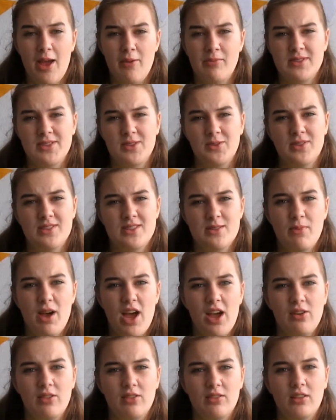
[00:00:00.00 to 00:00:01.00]
So it's
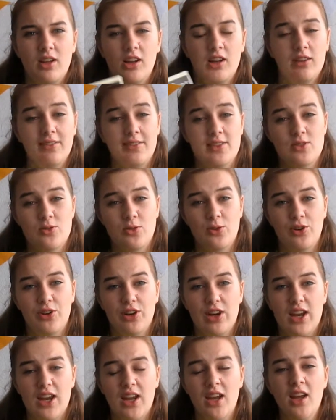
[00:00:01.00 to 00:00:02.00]
about a love
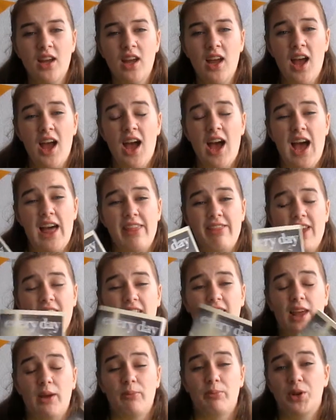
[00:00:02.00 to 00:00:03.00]
story, and
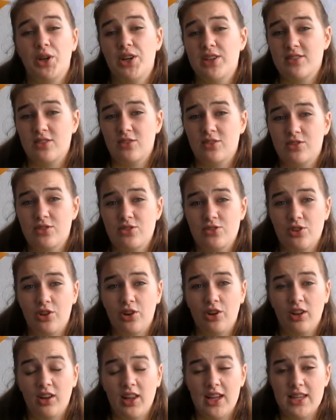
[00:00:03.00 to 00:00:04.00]
then like personal
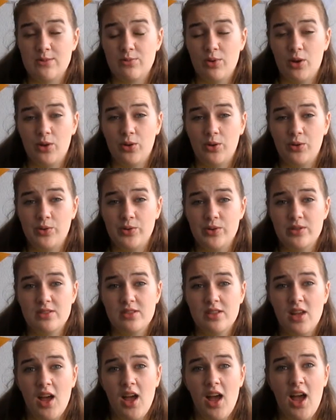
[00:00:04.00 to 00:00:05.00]
struggle, I
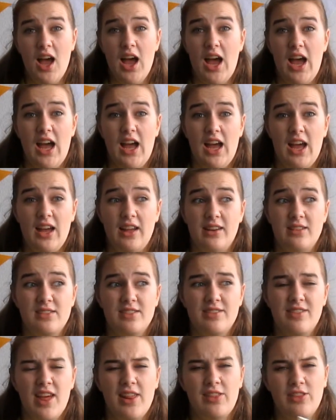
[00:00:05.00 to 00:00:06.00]
suppose.
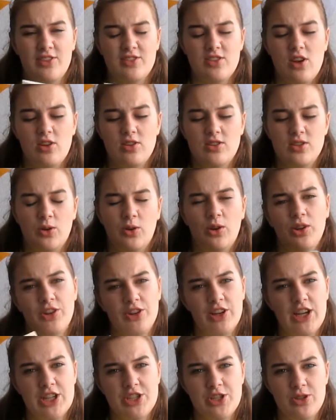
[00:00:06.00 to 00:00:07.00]
And then there's also other
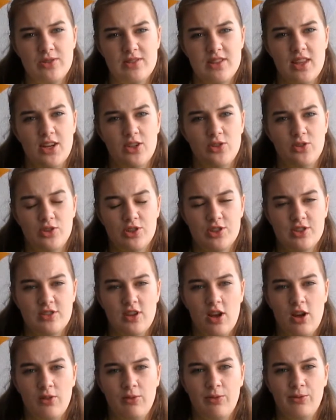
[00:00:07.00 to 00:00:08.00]
issues that it touches
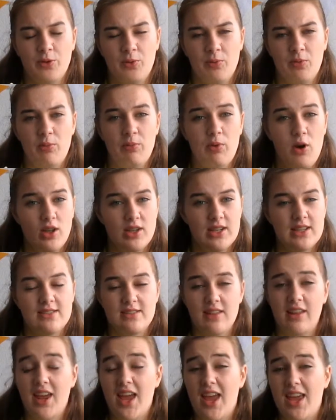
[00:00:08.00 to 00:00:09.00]
on from the bodies
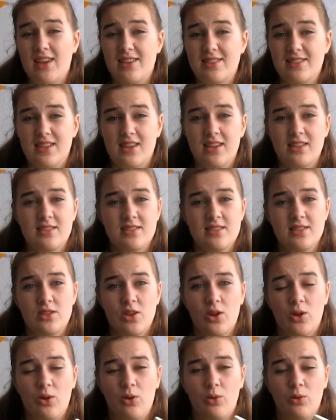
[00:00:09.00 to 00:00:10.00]
that A is in,
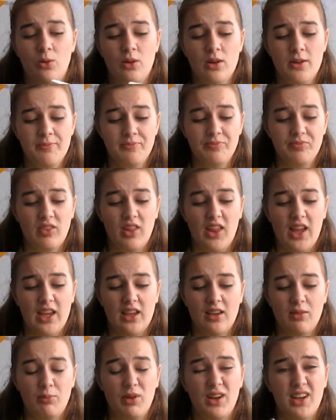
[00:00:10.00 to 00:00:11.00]
so
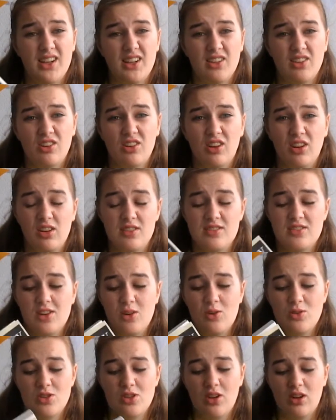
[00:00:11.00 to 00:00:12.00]
like political and
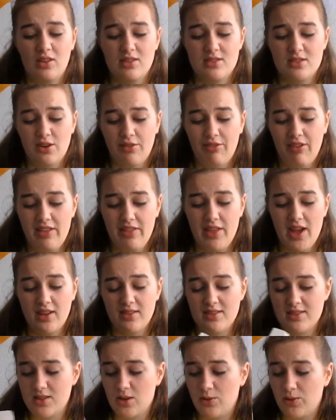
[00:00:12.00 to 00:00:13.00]
social and stuff like
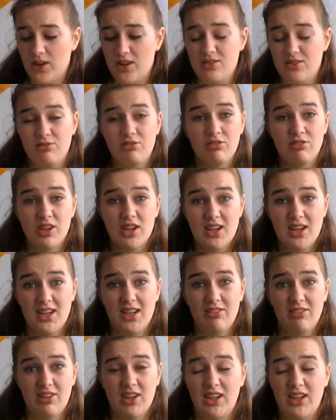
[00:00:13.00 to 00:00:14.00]
that. So it is
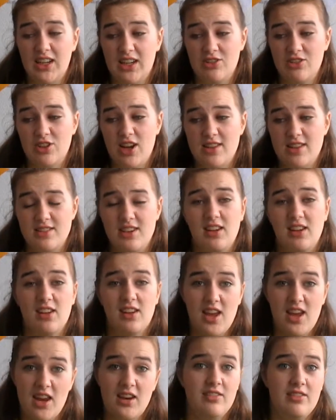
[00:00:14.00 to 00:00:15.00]
really, really interesting.
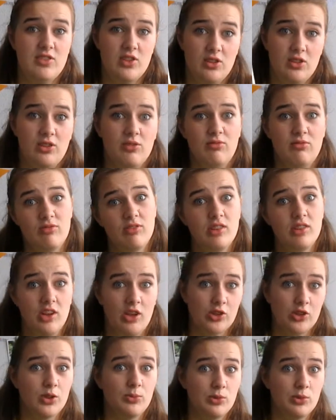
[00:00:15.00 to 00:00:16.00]
Again, I've done a
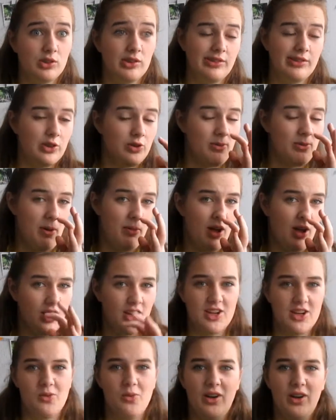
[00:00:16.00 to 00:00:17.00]
longer book review on my
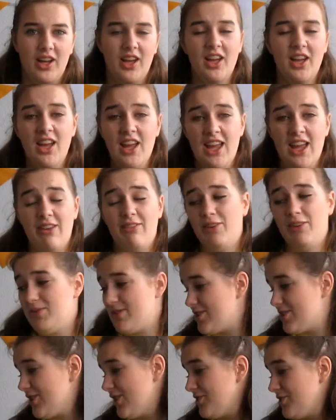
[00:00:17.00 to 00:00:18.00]
blog. I don't want to, if I
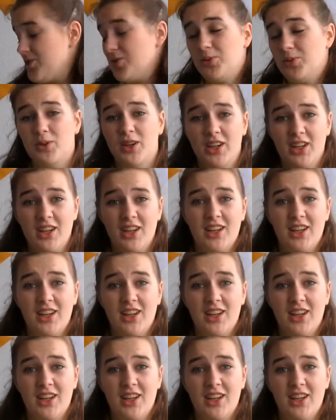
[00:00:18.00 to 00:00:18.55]
was to do